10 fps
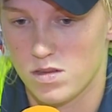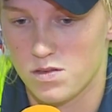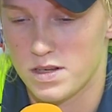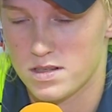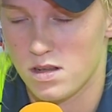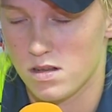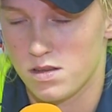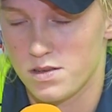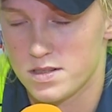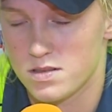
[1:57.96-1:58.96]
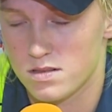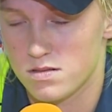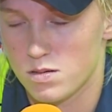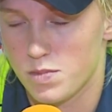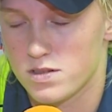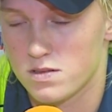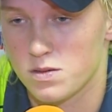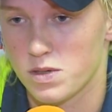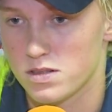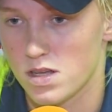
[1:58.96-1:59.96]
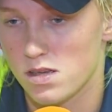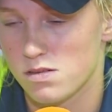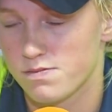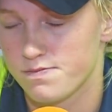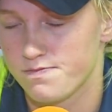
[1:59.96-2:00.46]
there is some positives that we can take.